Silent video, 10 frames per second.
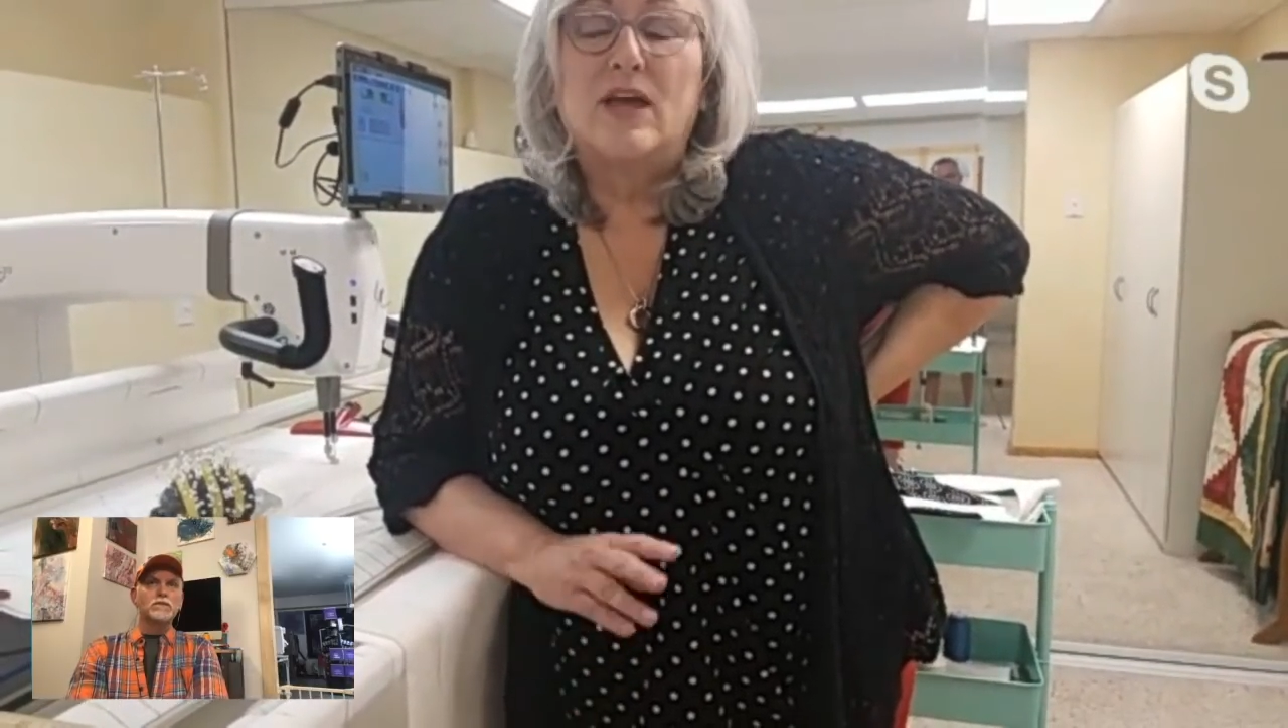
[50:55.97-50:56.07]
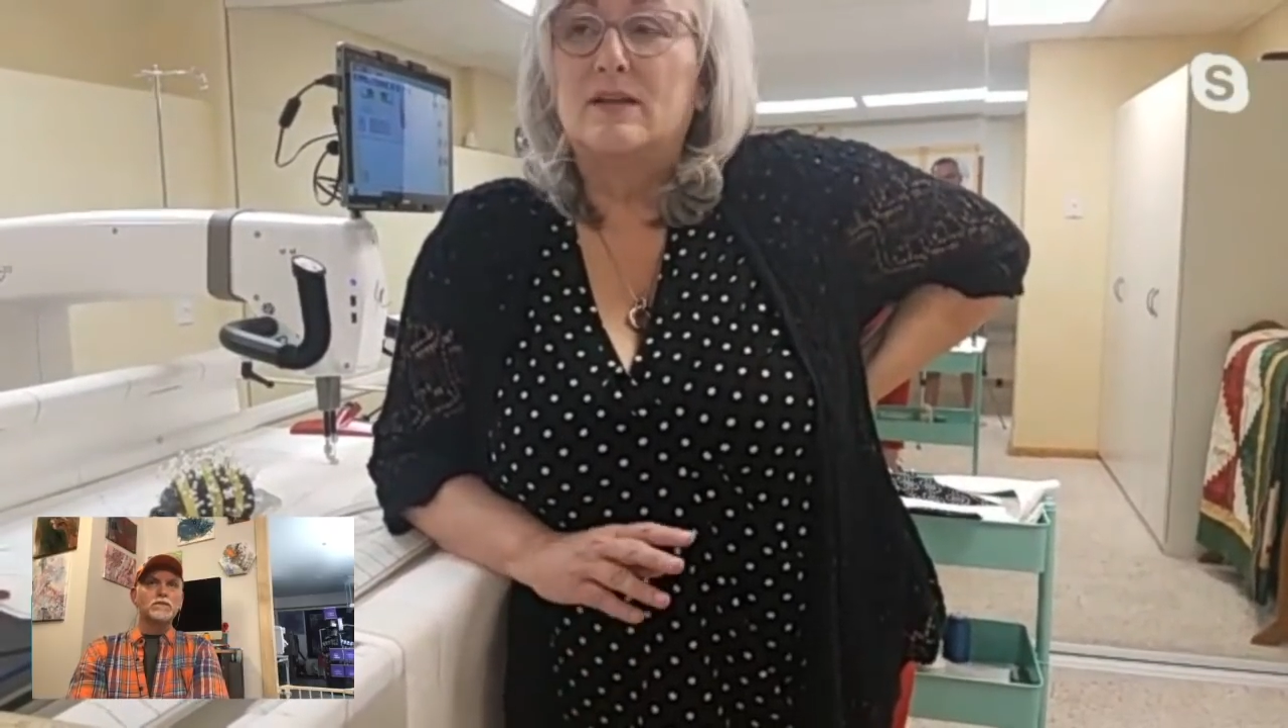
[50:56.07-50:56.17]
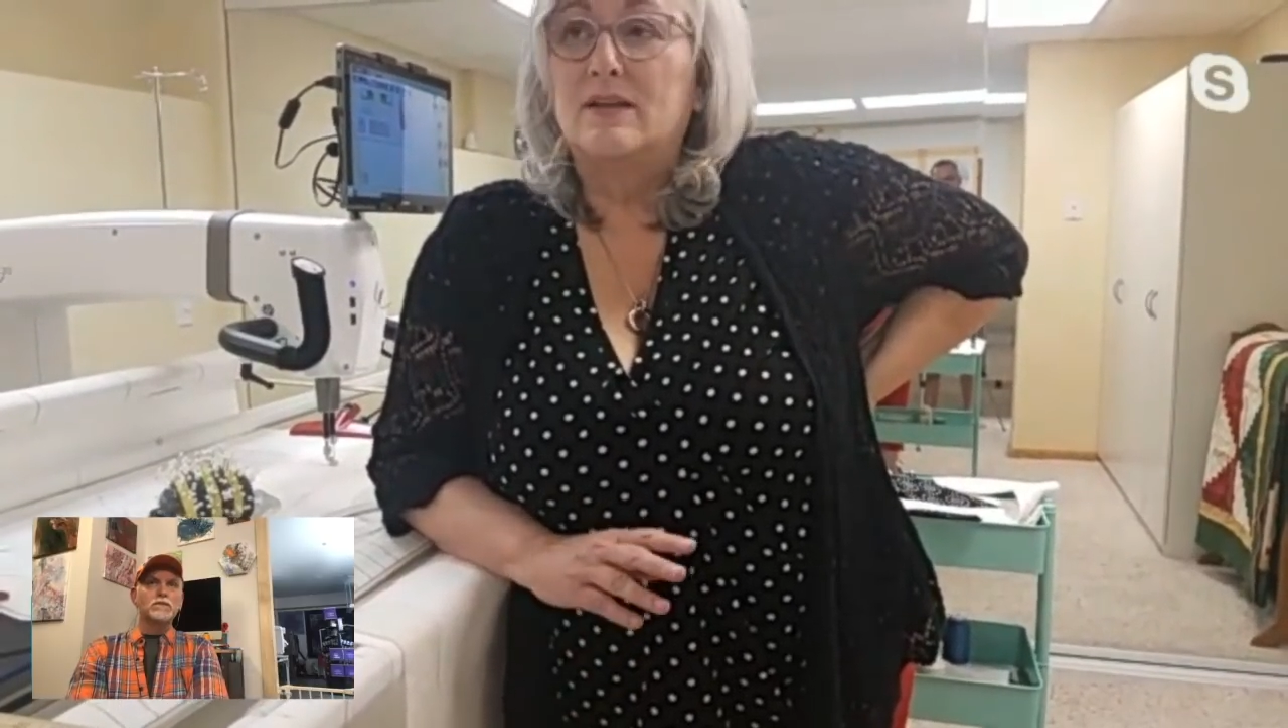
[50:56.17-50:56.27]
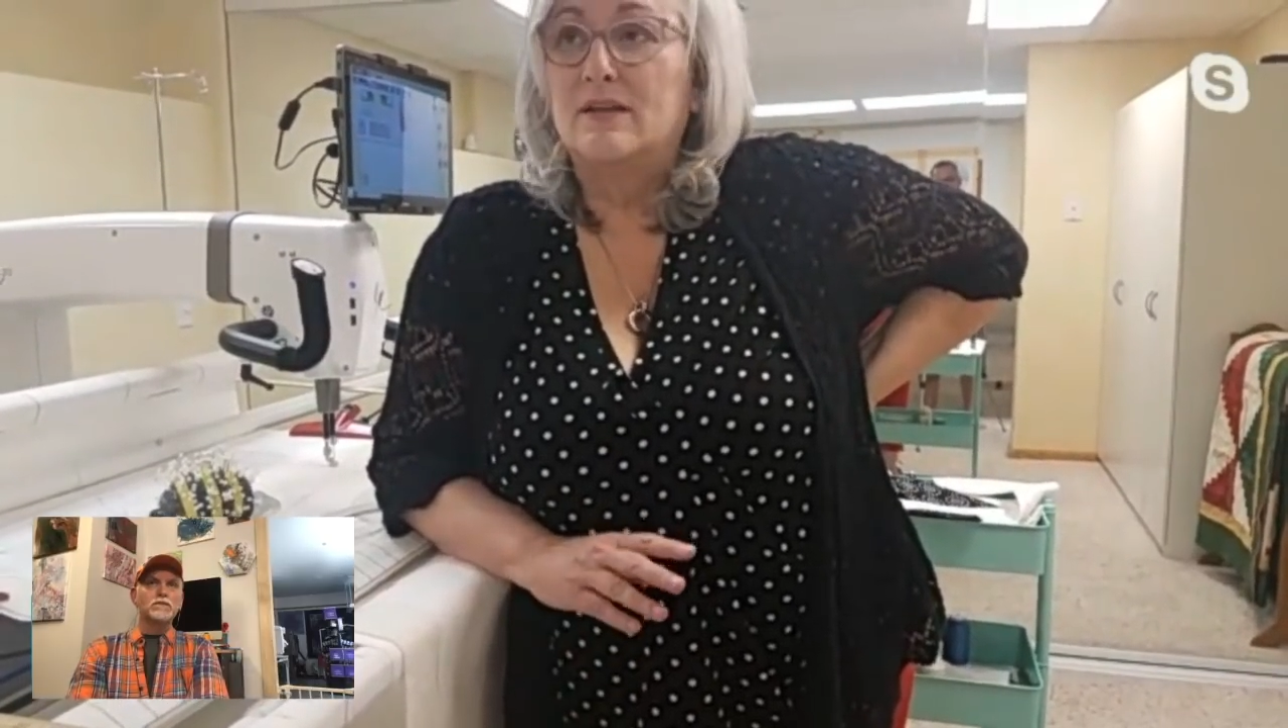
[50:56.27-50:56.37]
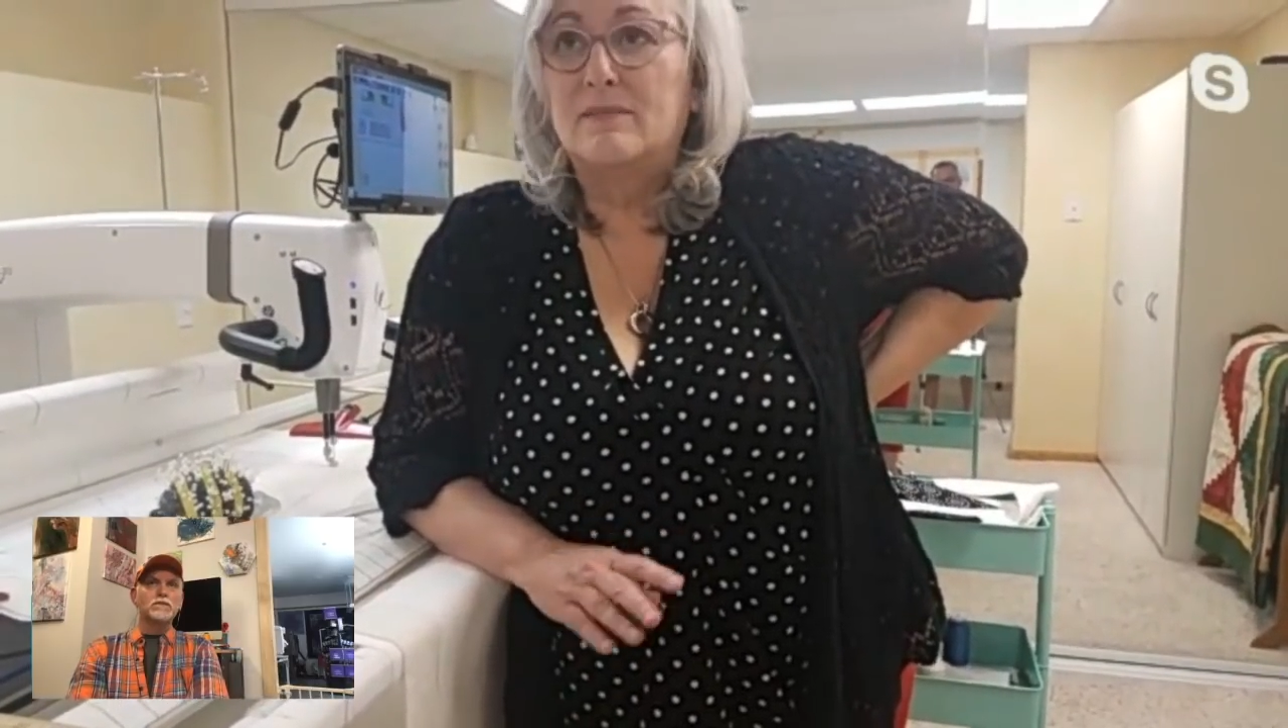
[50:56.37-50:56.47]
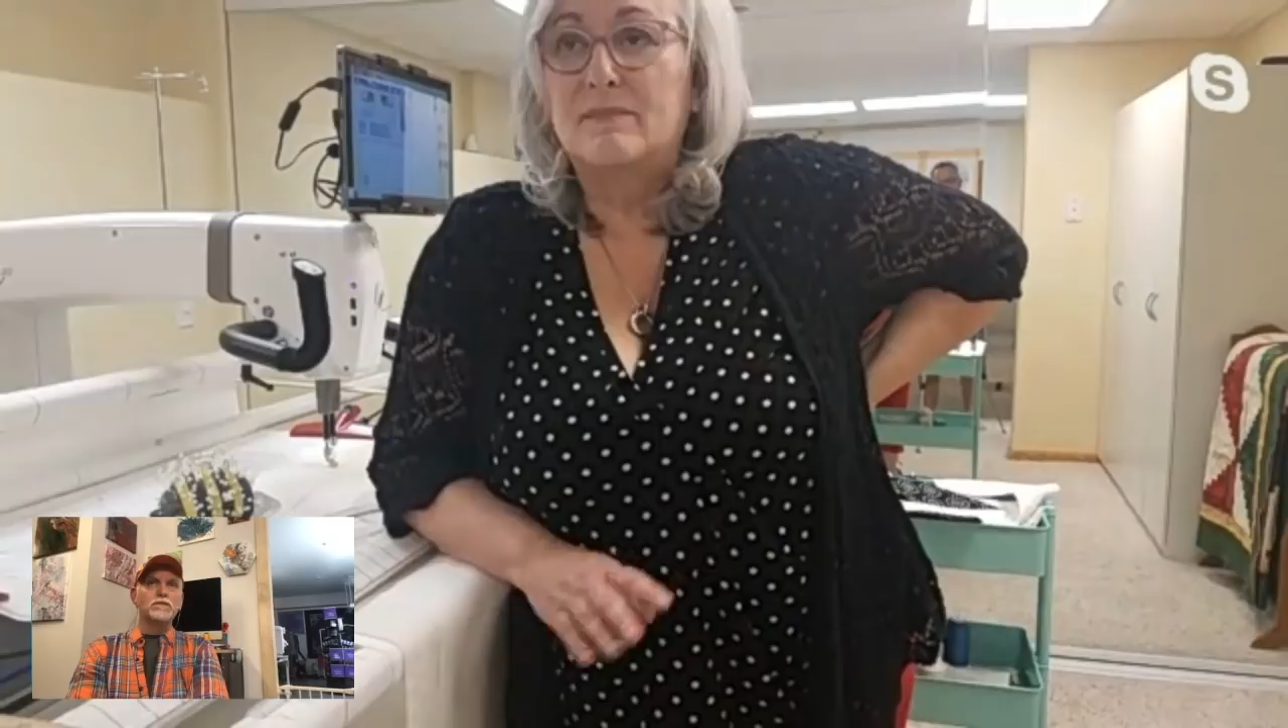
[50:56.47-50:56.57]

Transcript: and